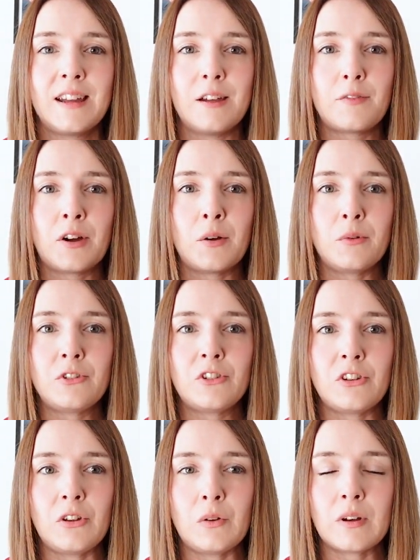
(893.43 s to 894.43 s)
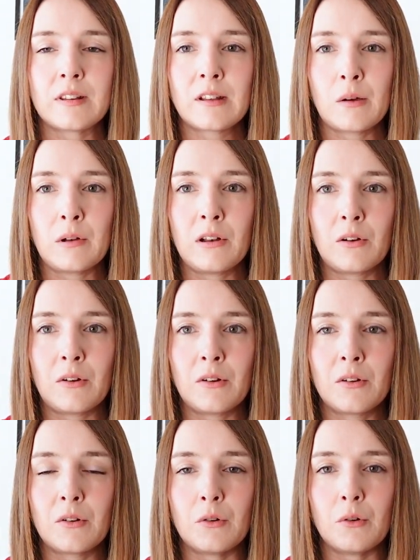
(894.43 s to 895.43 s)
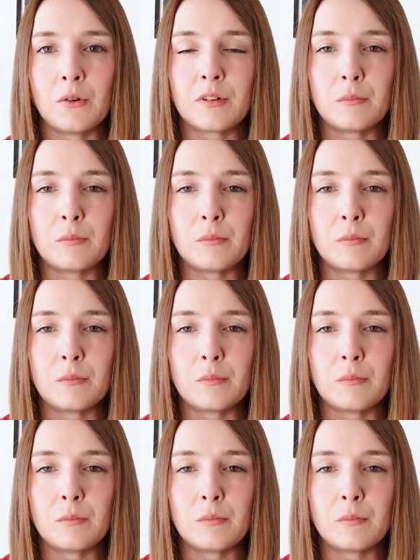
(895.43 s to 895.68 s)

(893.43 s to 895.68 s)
if I would do a sew along or